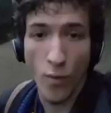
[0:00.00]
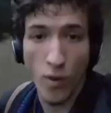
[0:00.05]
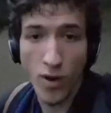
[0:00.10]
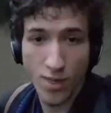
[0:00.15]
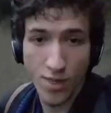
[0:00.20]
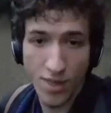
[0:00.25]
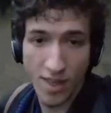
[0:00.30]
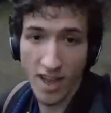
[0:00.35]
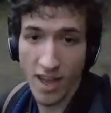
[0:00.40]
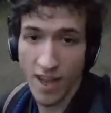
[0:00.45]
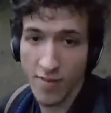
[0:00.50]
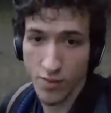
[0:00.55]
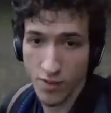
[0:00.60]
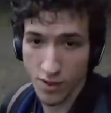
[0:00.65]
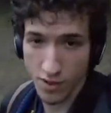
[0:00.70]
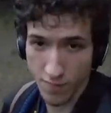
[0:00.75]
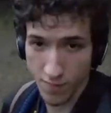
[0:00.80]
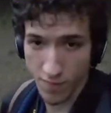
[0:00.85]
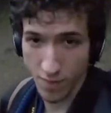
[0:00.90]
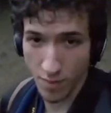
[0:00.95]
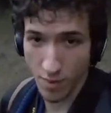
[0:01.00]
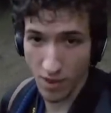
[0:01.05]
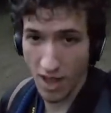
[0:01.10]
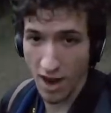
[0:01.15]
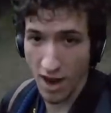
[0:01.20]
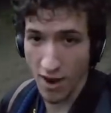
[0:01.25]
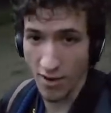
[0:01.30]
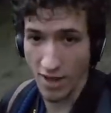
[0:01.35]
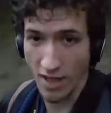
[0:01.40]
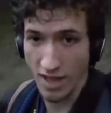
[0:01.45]
One thing I've learned from
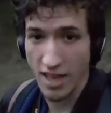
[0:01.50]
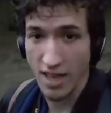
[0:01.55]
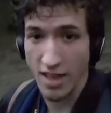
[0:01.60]
Gary